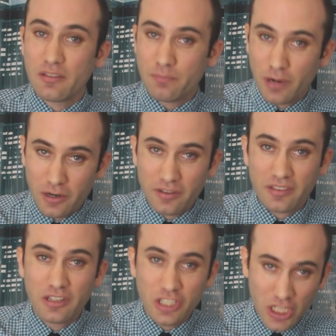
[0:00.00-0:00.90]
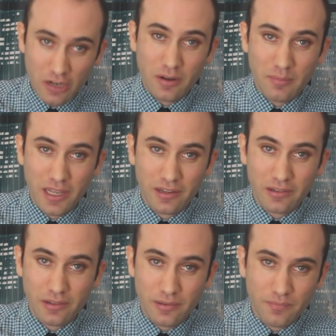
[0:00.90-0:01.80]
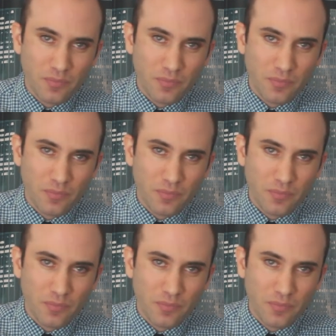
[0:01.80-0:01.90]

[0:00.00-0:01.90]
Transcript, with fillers: is partisan gerrymandered?